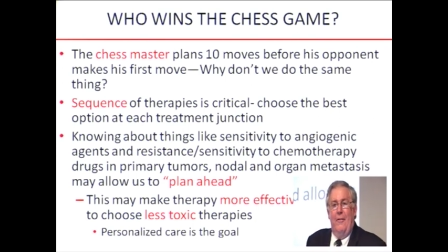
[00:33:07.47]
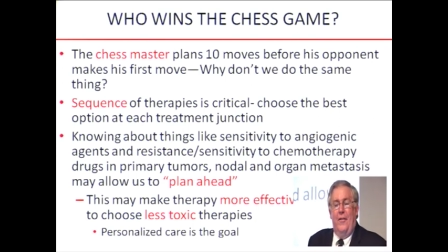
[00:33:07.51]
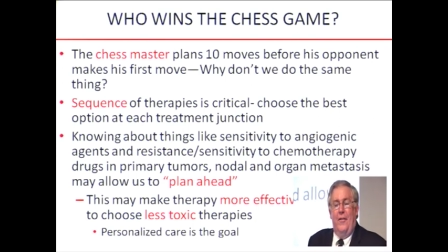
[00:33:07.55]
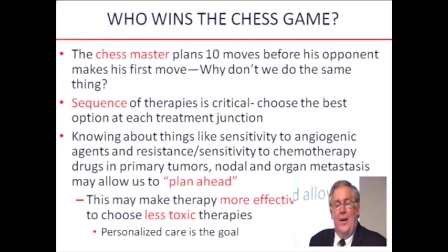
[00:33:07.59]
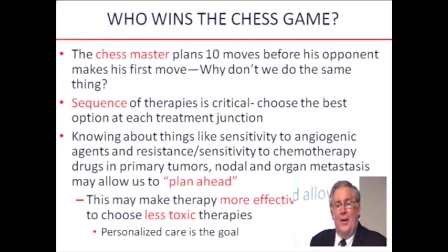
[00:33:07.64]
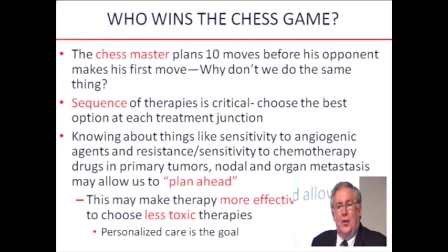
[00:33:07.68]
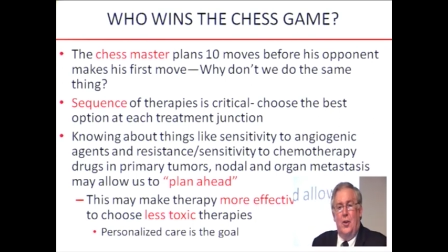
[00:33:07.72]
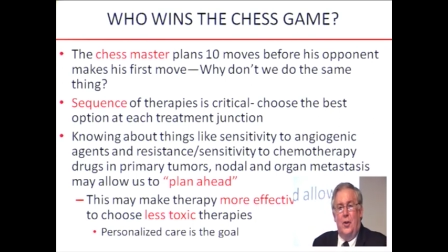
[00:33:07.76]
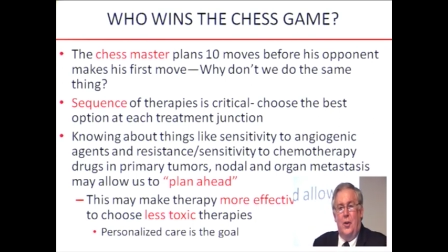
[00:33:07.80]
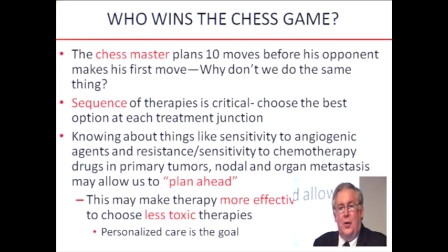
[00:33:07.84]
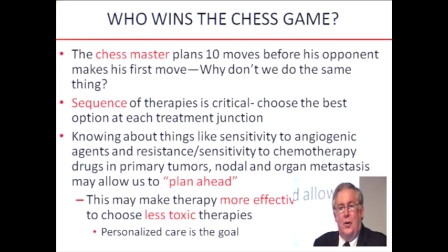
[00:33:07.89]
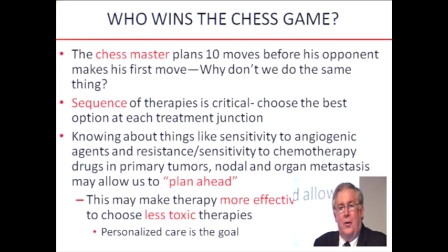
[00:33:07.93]

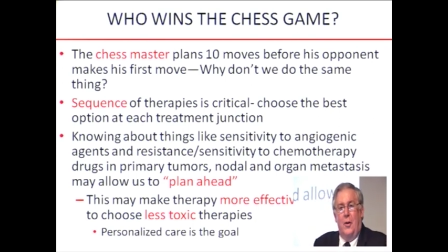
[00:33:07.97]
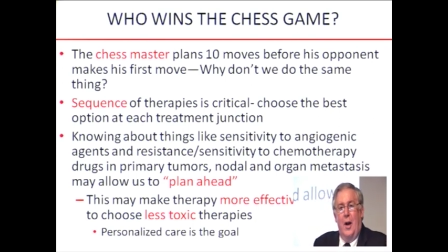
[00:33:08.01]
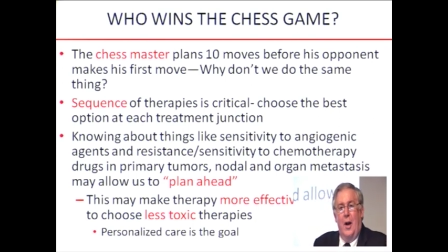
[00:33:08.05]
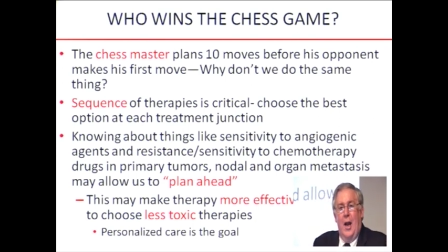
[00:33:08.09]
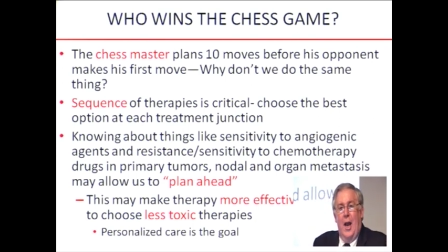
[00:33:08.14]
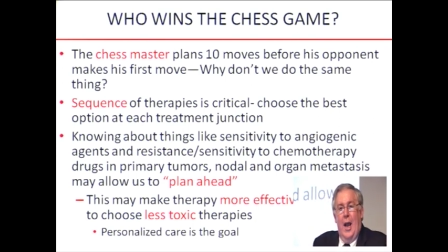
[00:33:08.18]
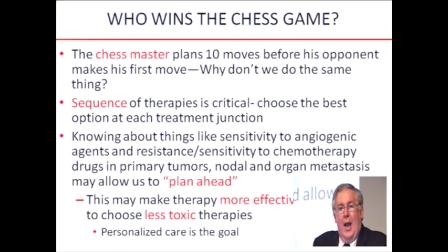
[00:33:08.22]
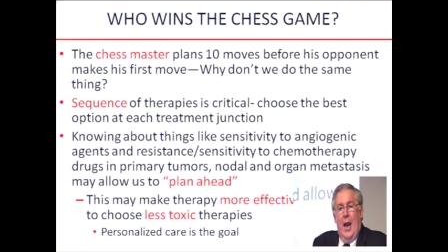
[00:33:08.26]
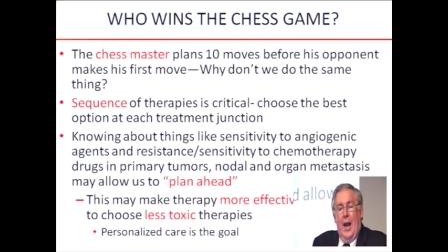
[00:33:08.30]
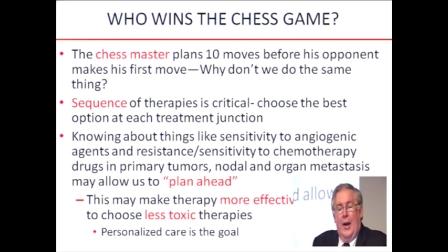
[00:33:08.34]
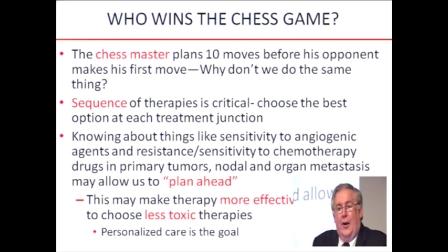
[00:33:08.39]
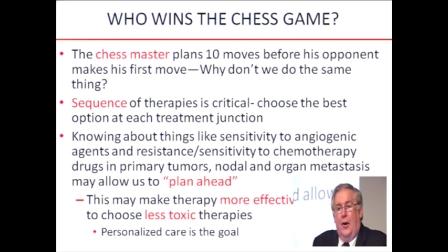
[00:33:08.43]
Fischer
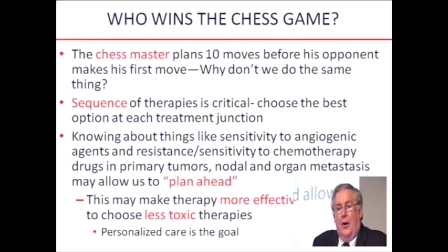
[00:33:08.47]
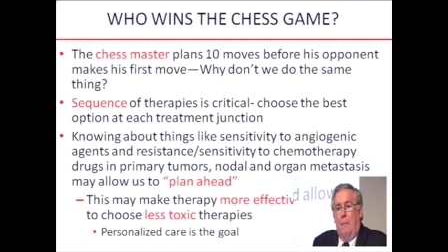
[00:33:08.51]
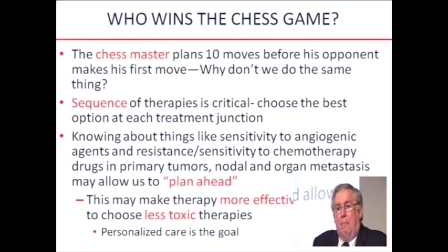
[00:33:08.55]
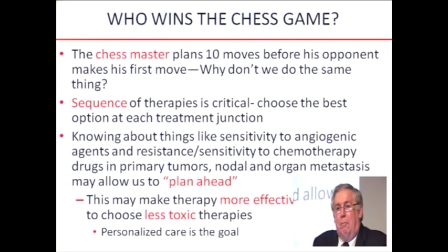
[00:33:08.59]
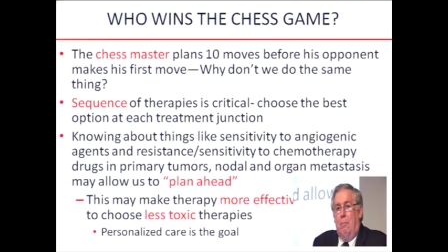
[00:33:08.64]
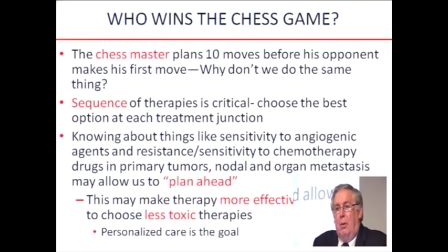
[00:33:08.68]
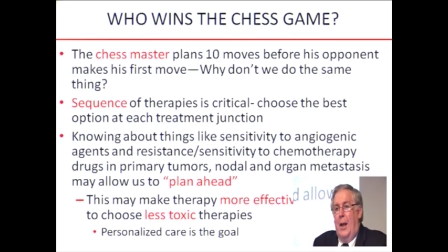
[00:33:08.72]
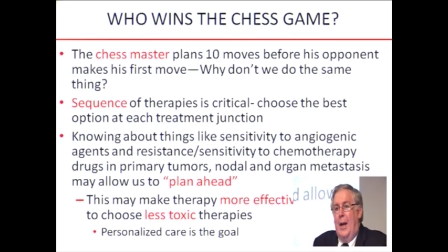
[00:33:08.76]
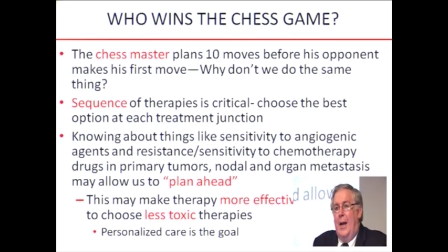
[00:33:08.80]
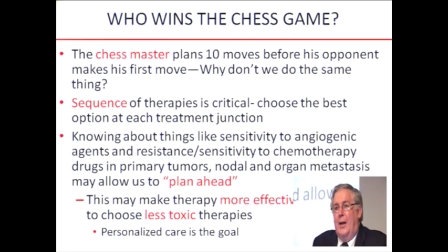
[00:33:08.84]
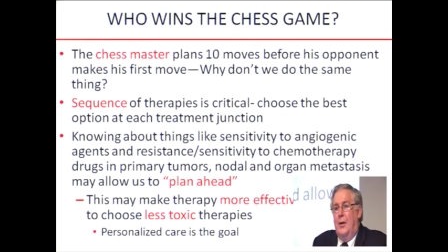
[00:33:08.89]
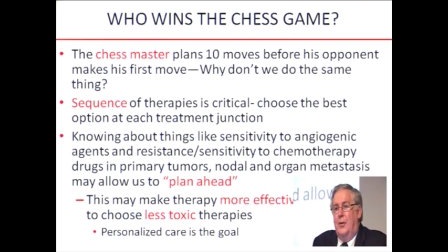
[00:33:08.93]
and you're
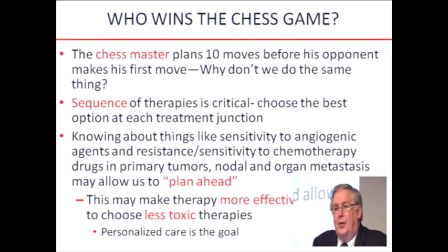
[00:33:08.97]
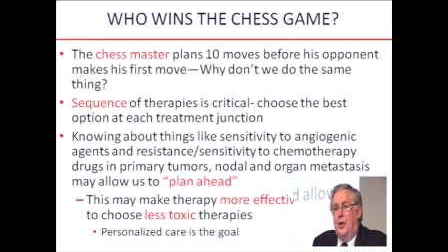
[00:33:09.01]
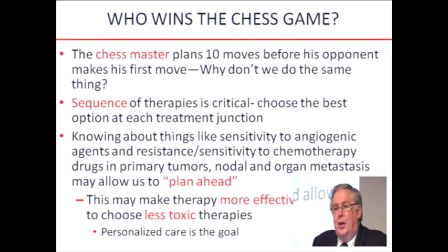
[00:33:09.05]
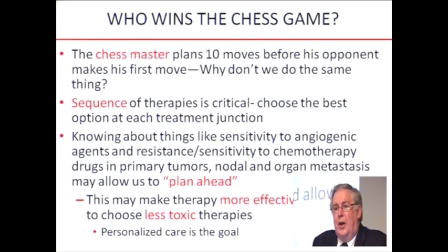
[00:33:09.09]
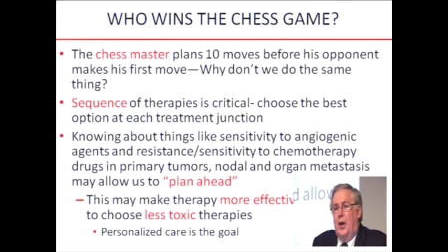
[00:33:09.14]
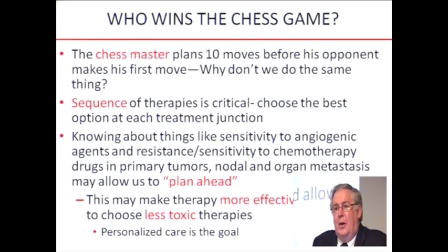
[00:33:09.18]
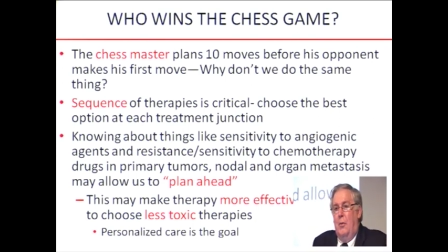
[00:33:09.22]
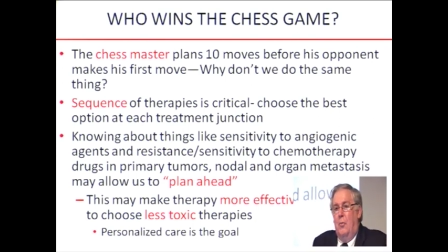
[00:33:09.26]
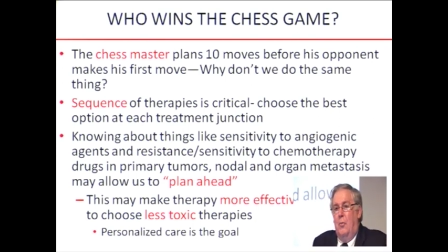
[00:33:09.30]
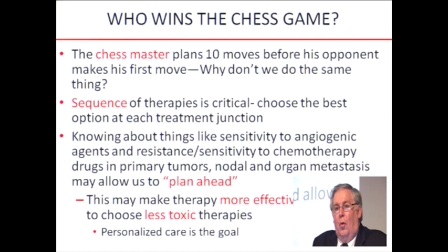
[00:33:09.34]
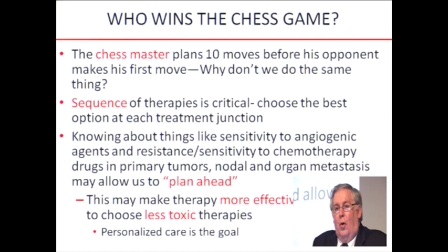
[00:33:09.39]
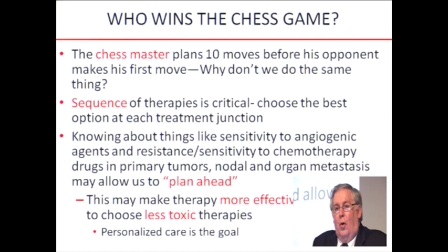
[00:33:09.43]
playing
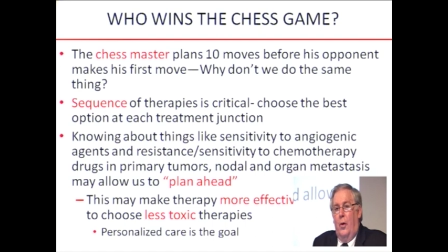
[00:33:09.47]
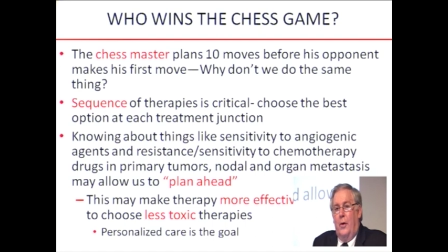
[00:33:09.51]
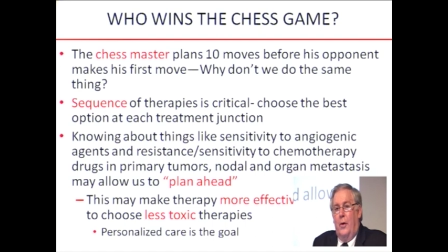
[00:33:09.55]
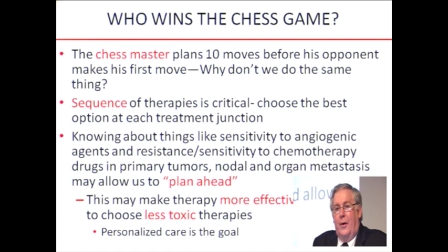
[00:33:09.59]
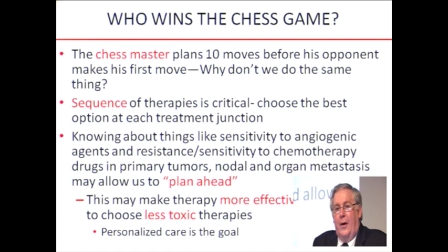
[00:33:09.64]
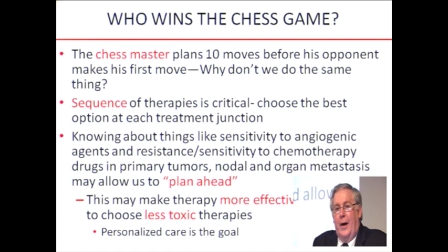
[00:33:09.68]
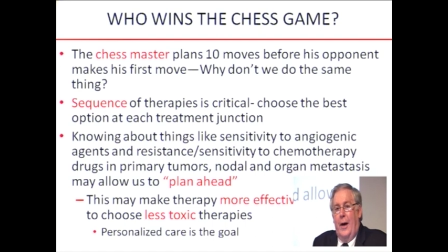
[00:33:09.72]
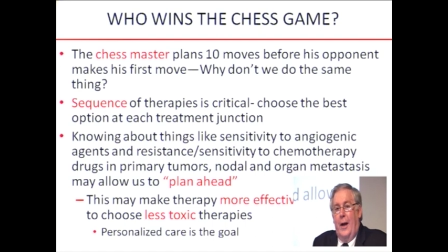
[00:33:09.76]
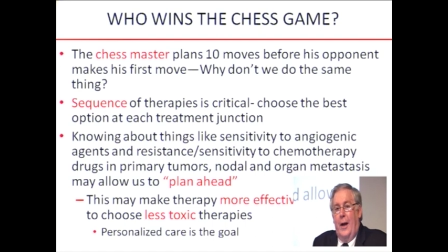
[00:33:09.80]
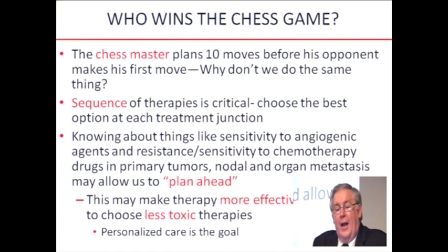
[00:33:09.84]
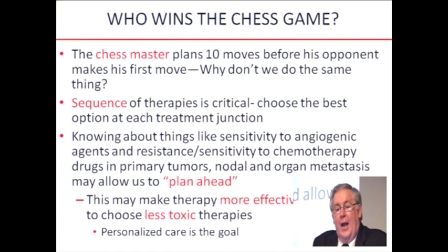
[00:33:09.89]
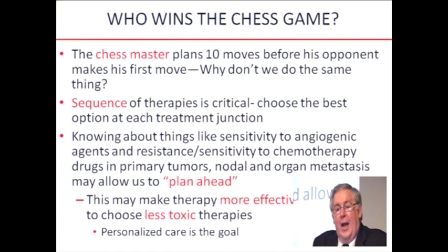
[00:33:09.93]
Gene
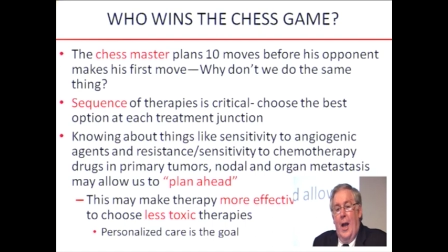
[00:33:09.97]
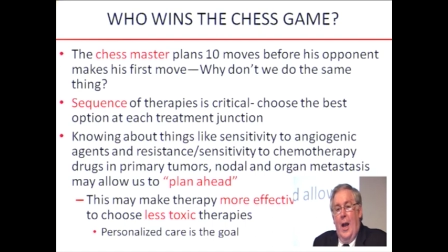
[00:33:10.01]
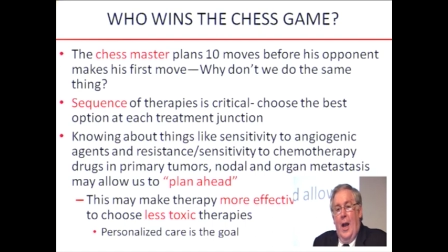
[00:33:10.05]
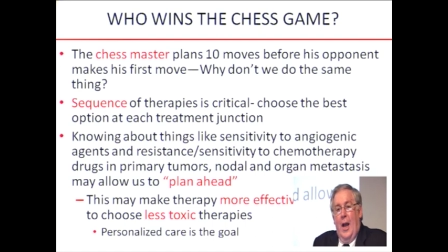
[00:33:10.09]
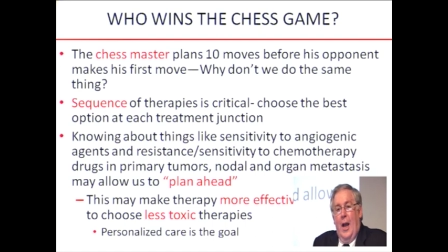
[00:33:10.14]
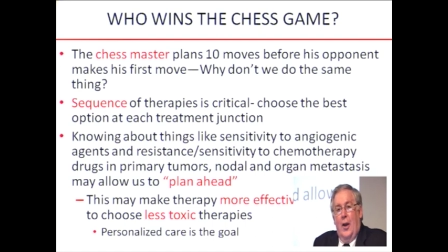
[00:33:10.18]
Woltering,